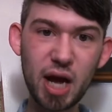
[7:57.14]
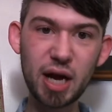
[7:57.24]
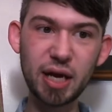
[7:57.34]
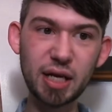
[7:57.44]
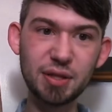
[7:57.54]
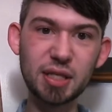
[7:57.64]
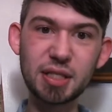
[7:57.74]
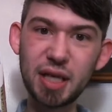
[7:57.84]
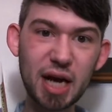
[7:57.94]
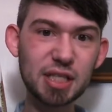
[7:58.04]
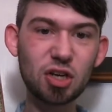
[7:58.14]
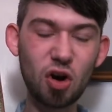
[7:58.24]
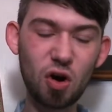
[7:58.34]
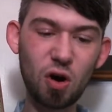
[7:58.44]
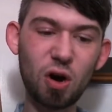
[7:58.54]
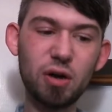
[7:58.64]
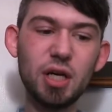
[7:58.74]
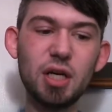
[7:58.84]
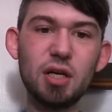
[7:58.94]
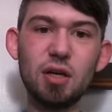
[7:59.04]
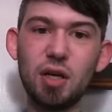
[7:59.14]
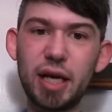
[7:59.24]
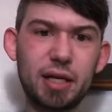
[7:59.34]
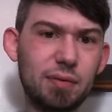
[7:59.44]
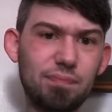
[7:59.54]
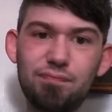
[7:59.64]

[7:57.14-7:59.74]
Man in this nice car, like